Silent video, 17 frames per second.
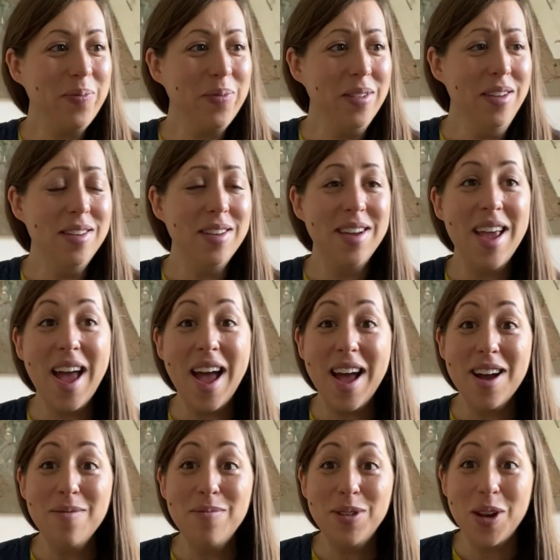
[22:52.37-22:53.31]
So yeah,
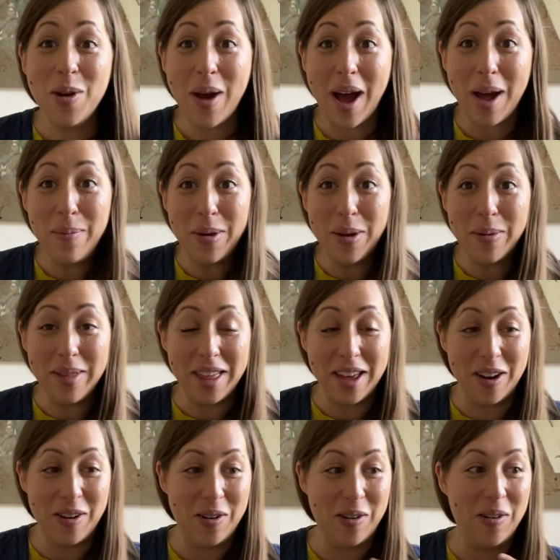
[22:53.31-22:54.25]
I'm so happy with
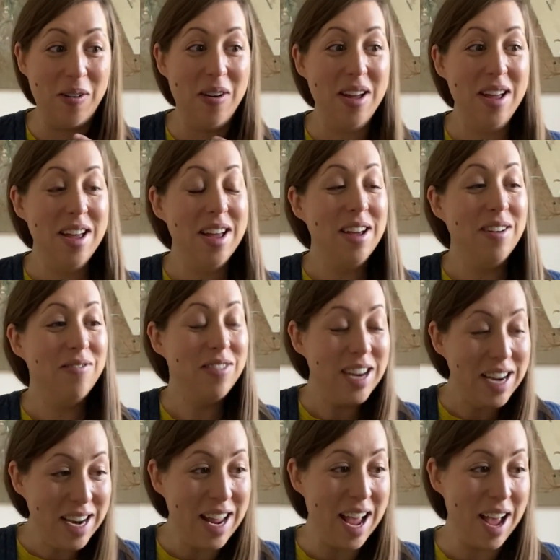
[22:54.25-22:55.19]
it all.
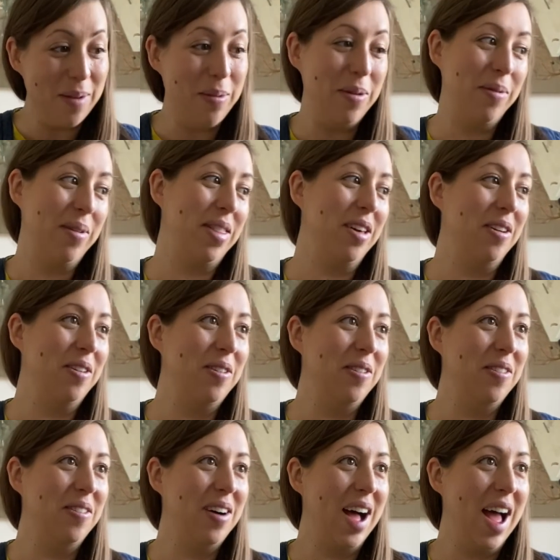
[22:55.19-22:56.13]
Really happy with it
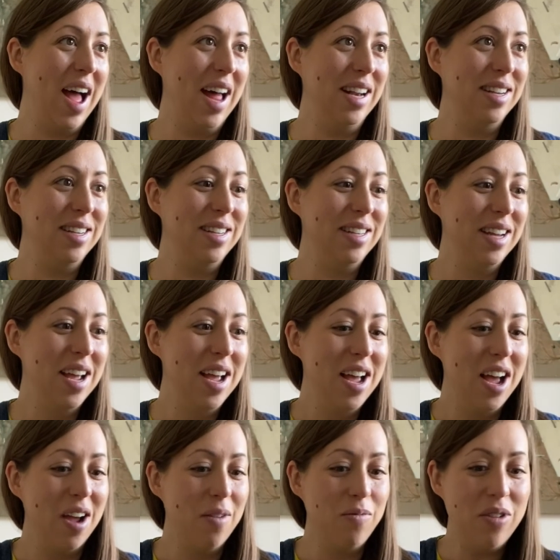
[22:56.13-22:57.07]
all. And
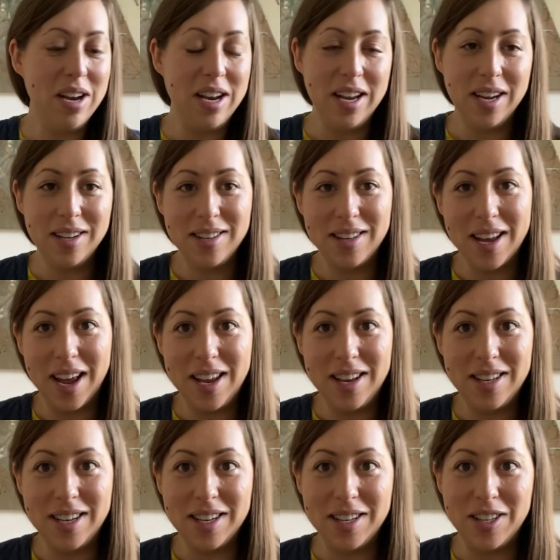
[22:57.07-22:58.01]
I'm really
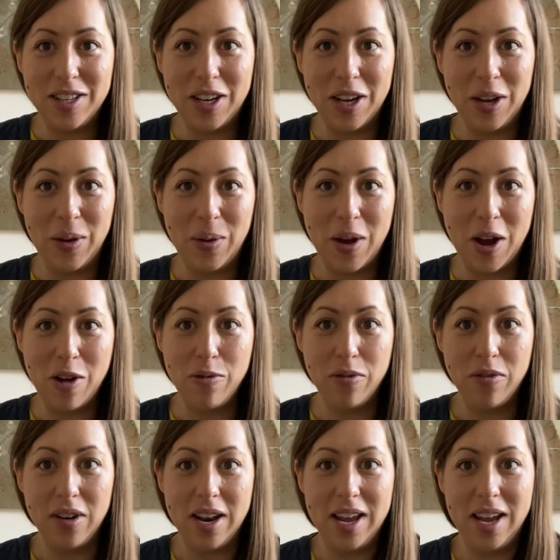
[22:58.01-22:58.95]
excited to
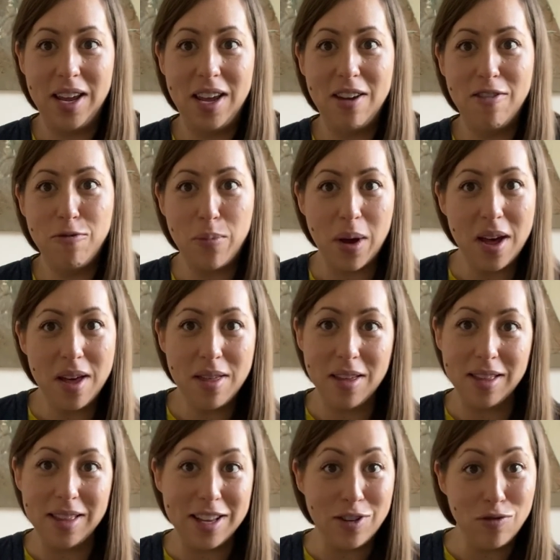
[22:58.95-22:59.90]
hopefully give birth
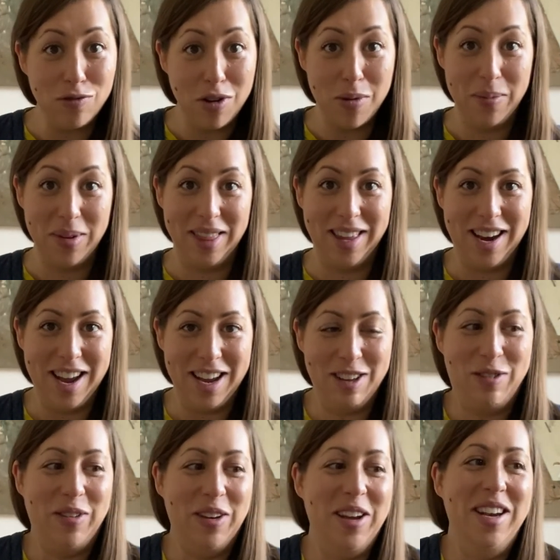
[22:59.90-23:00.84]
in this room in the next few